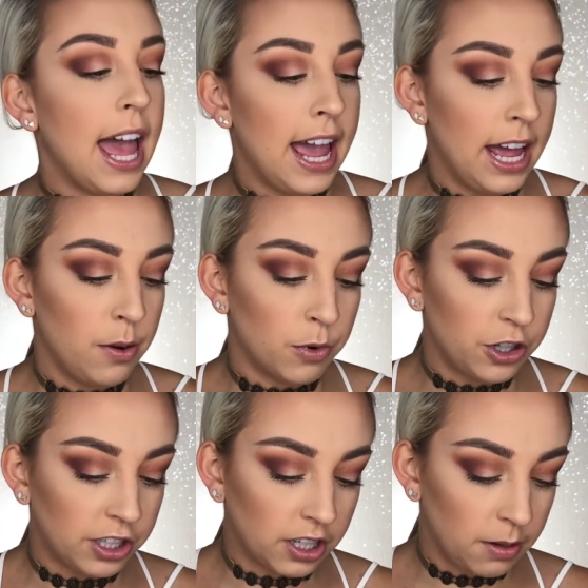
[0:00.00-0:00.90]
And we're
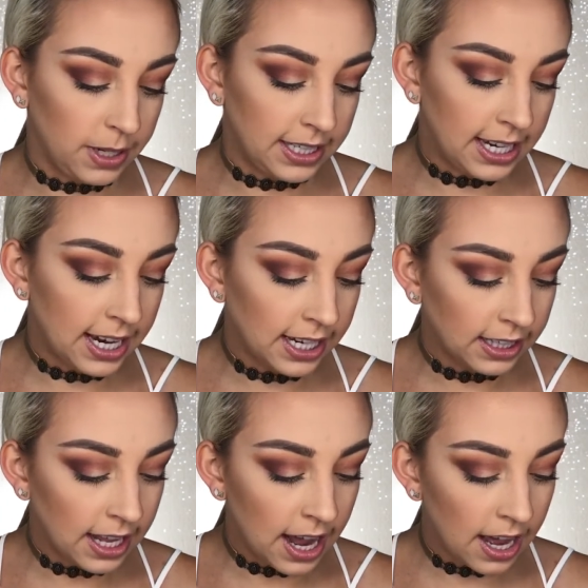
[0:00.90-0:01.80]
just going to be
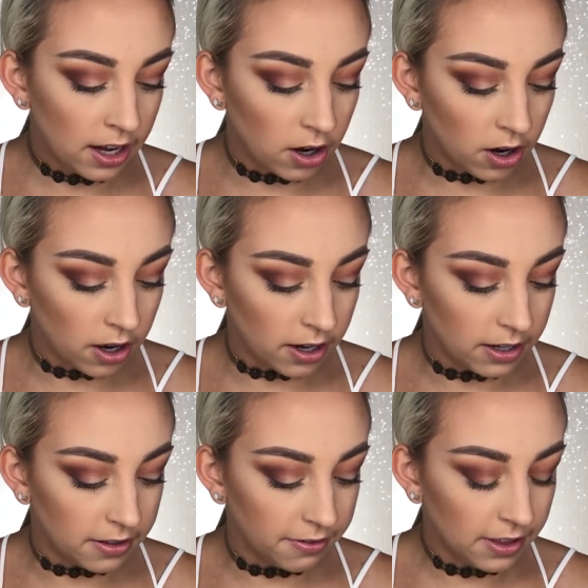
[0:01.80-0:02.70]
taking that
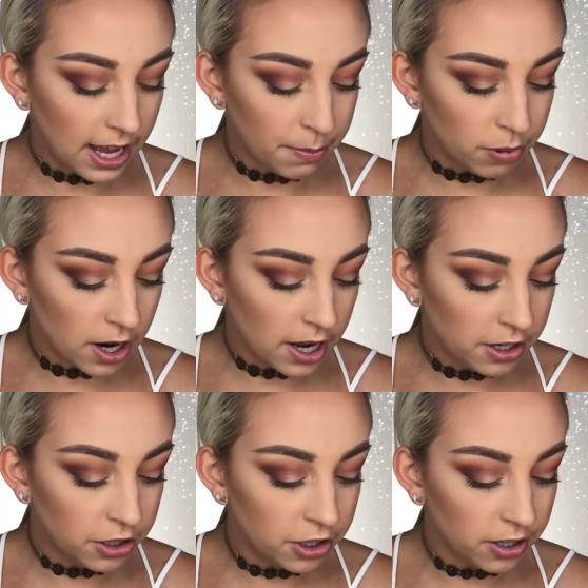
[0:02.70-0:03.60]
on the flat
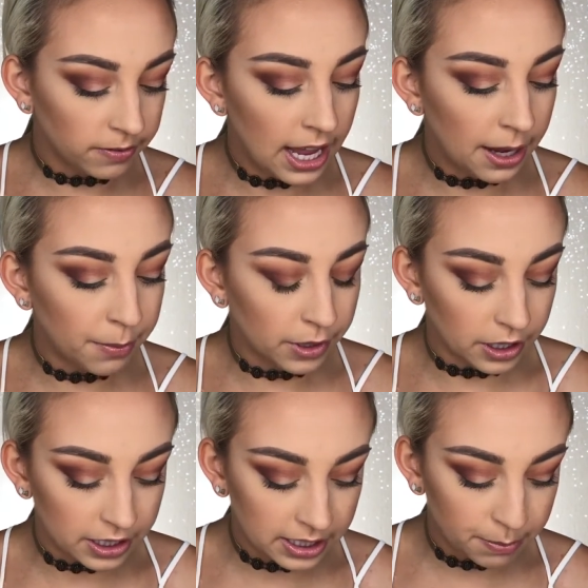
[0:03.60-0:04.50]
brush and we're
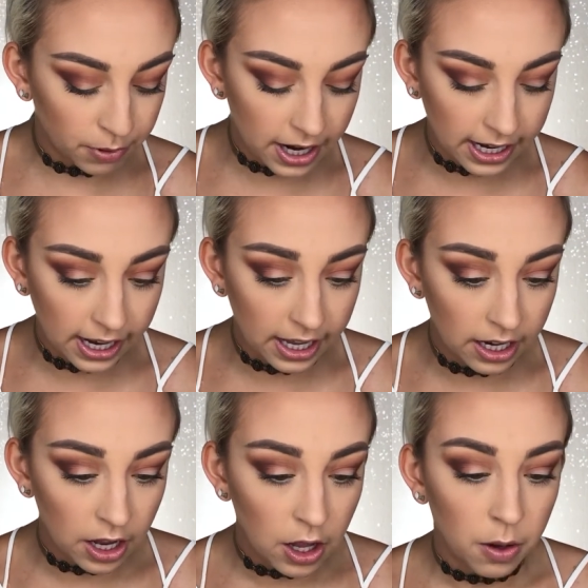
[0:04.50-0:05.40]
going to spray it